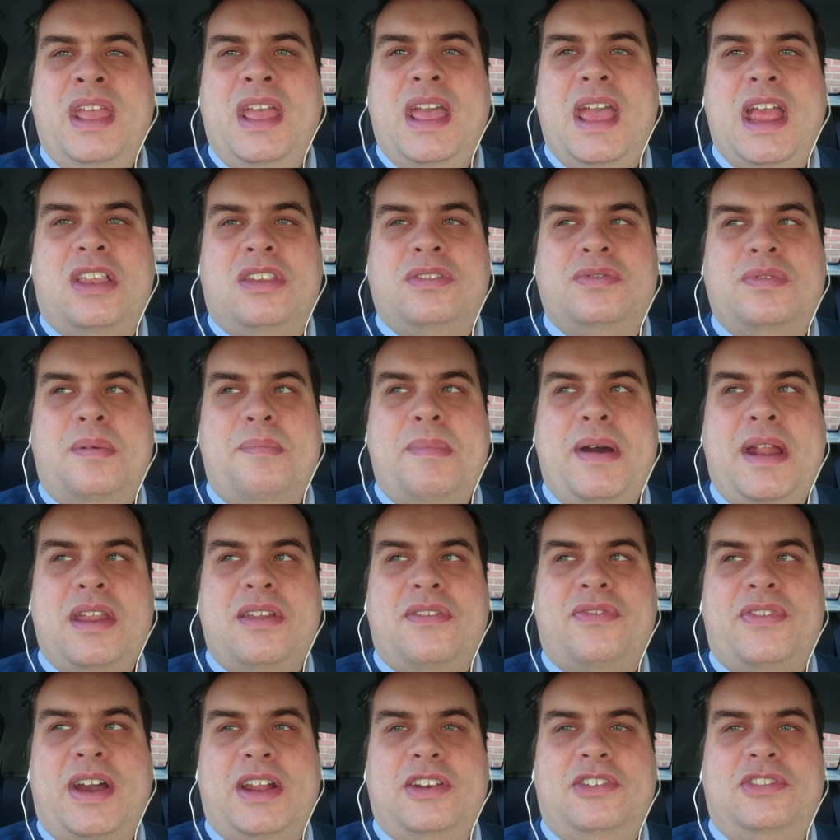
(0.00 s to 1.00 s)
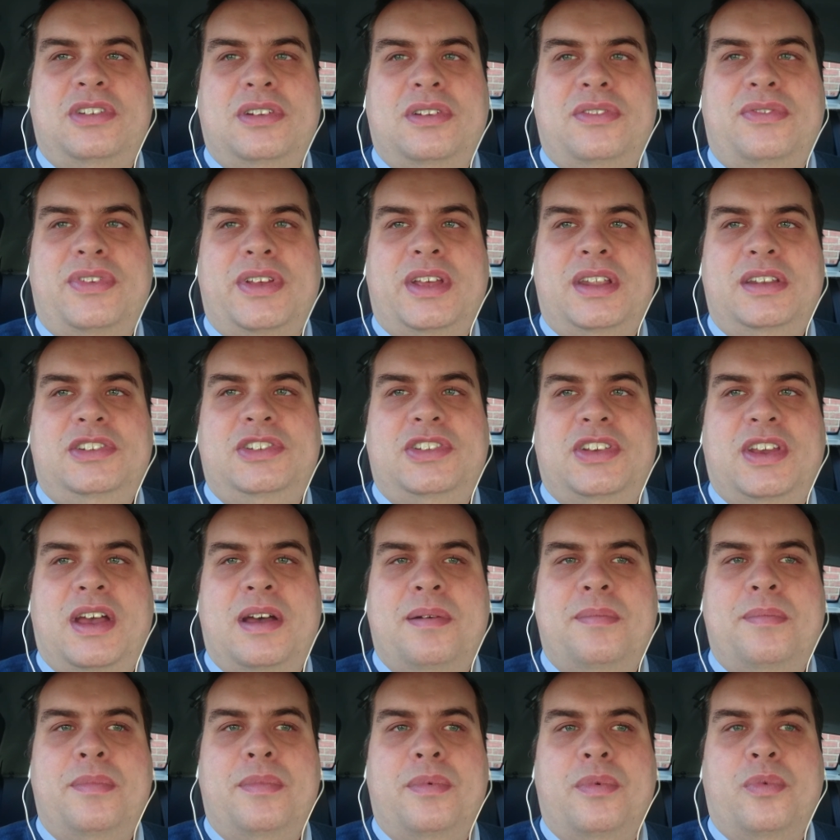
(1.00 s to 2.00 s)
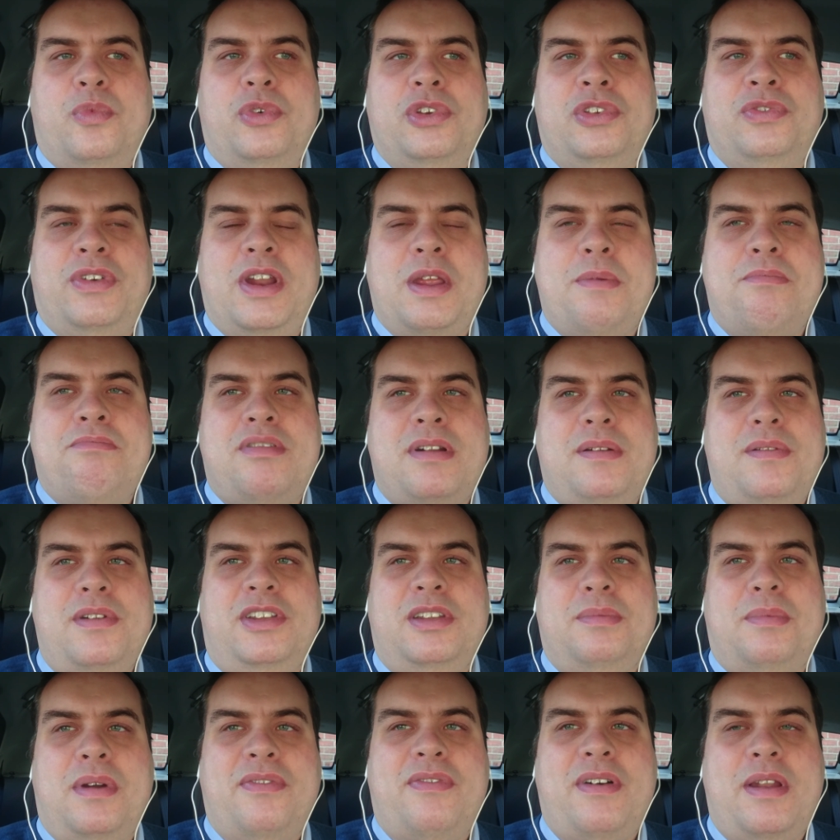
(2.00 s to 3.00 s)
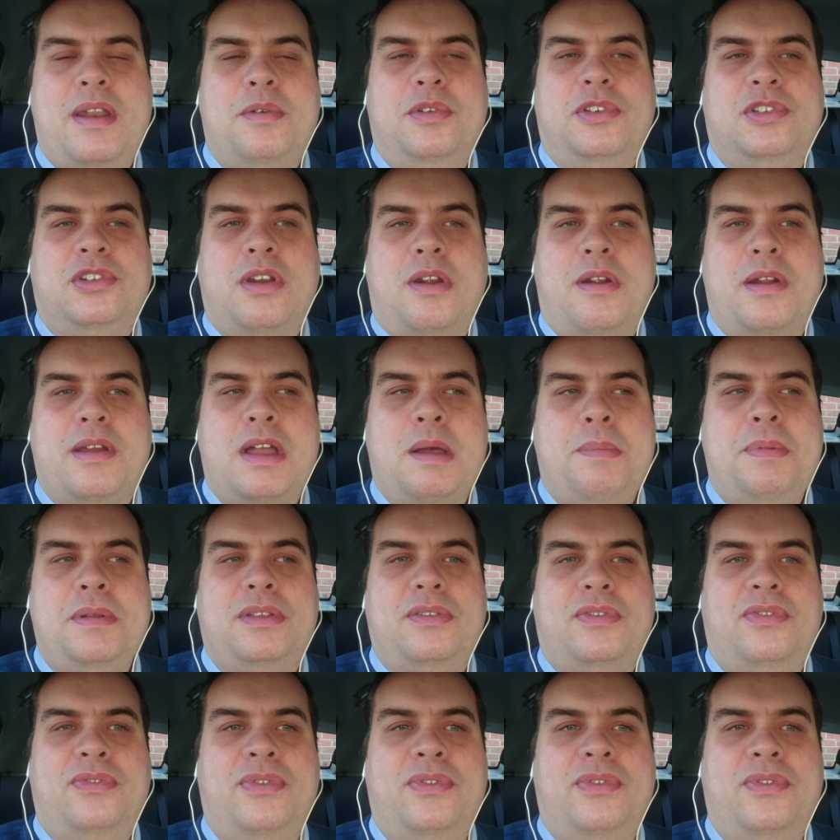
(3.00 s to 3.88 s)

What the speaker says: It's of a manufacturer that was very prevalent in my family when I was growing up.